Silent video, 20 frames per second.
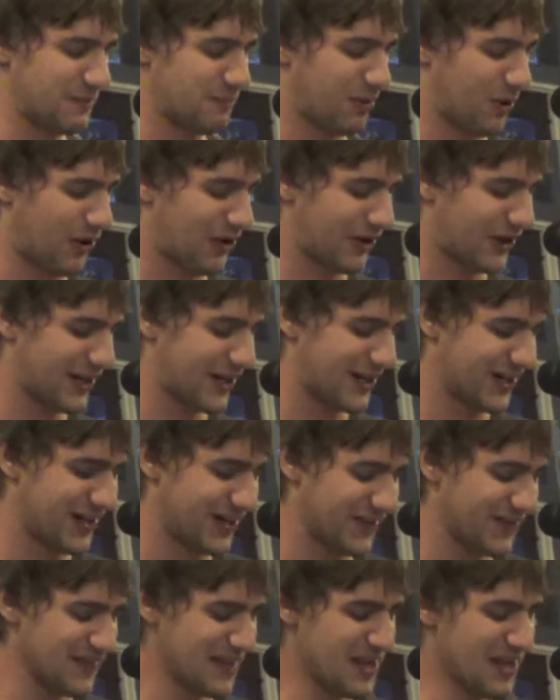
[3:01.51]
a
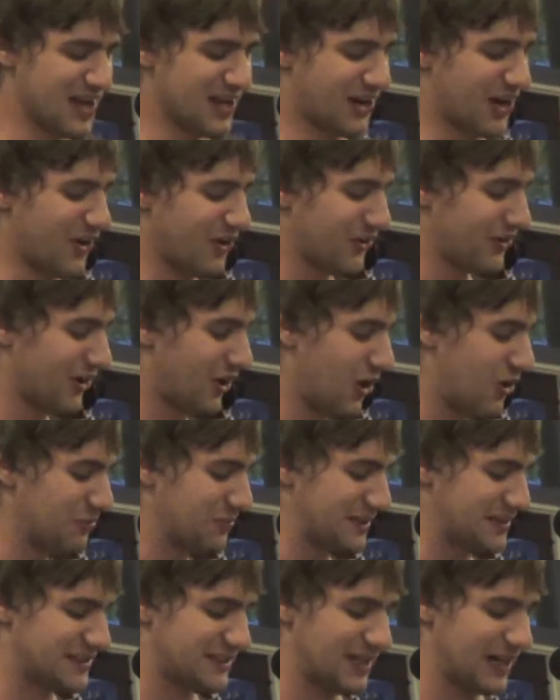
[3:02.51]
bore. Going
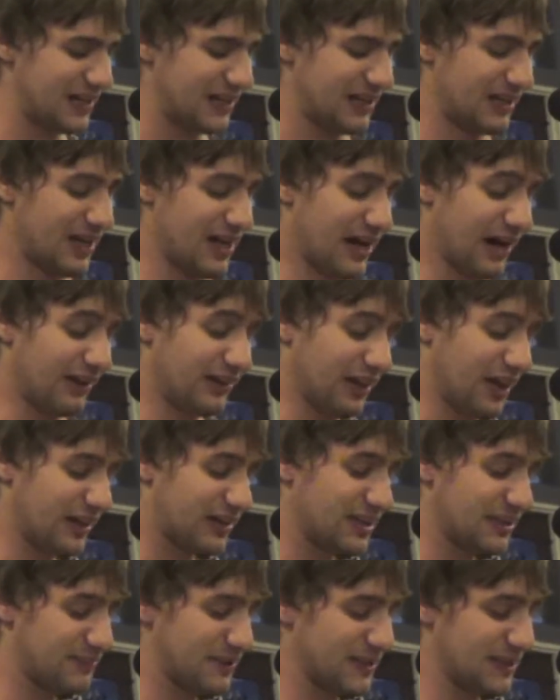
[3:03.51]
home to study,
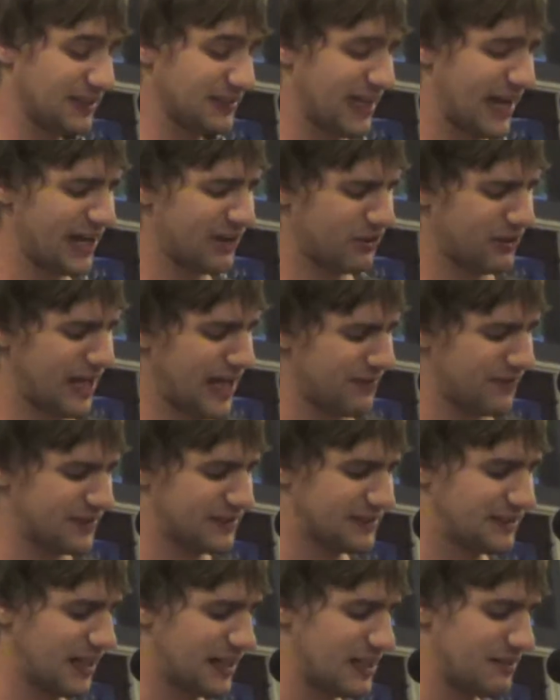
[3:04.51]
unlucky because I don't have a
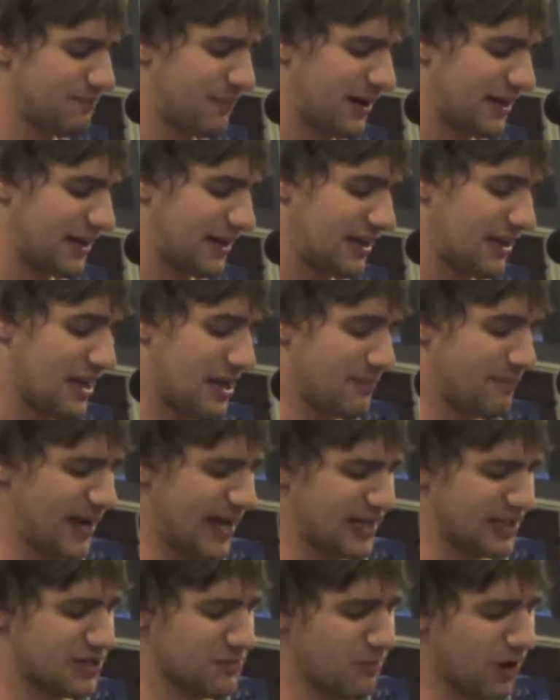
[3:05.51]
study buddy.
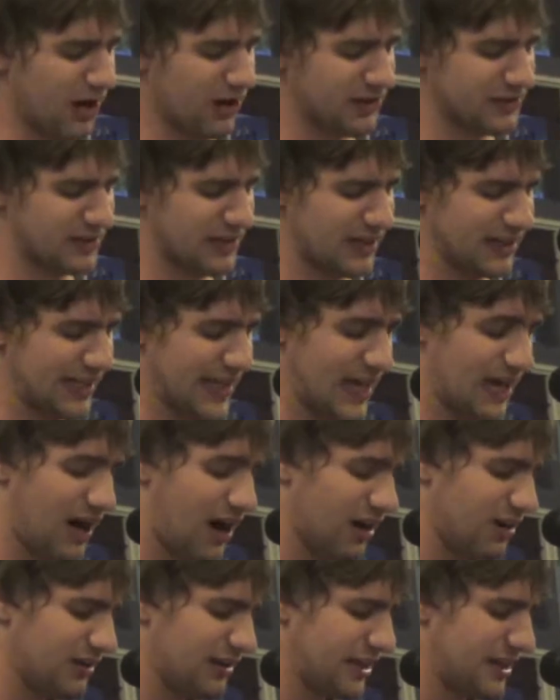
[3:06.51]
Man, tomorrow's gonna get
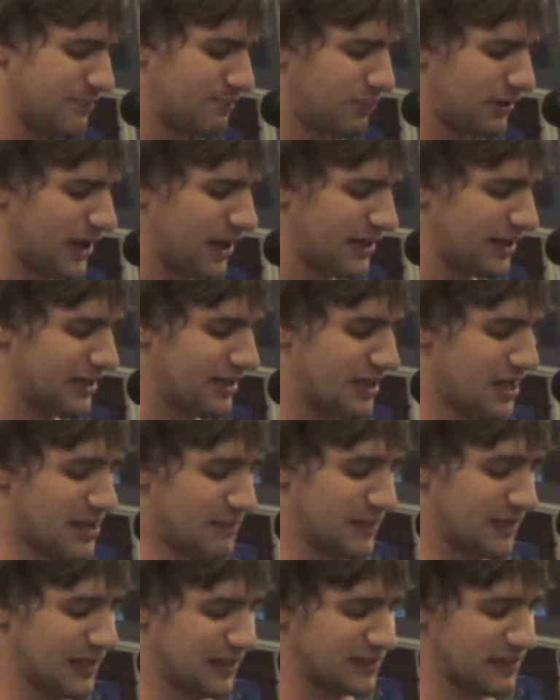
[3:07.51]
ugly and bloody,
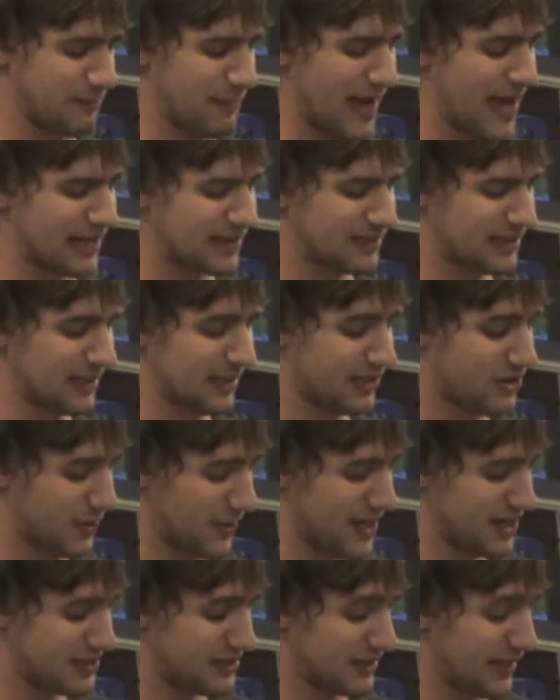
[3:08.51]
because the math
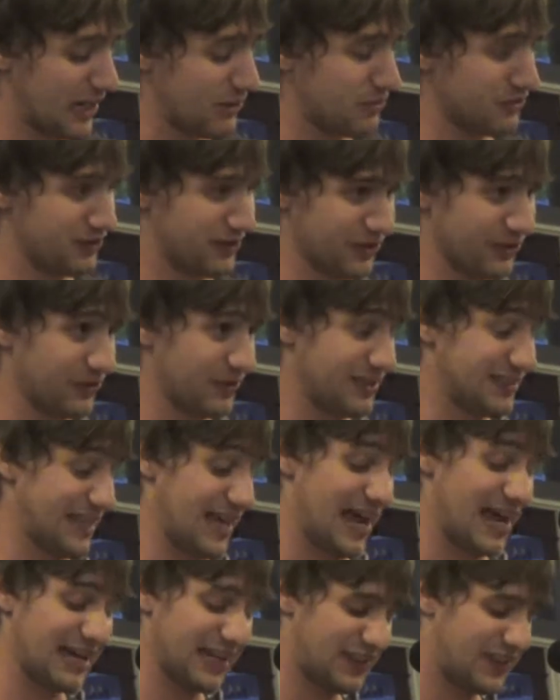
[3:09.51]
equation that I would do is
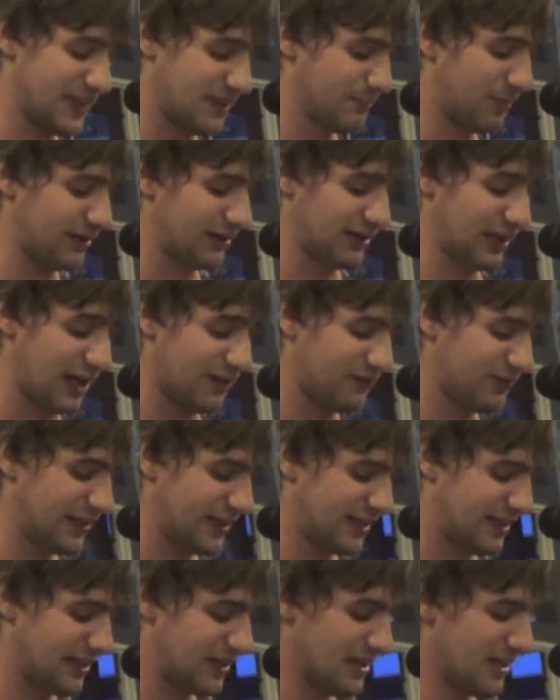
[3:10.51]
anything but
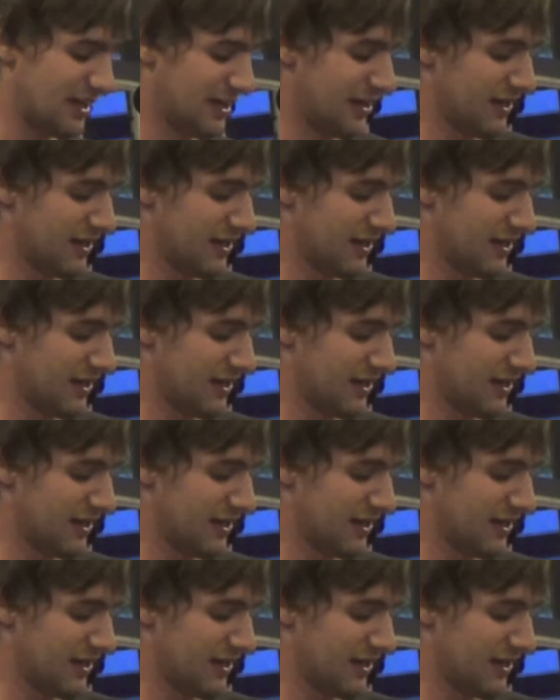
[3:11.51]
lovely.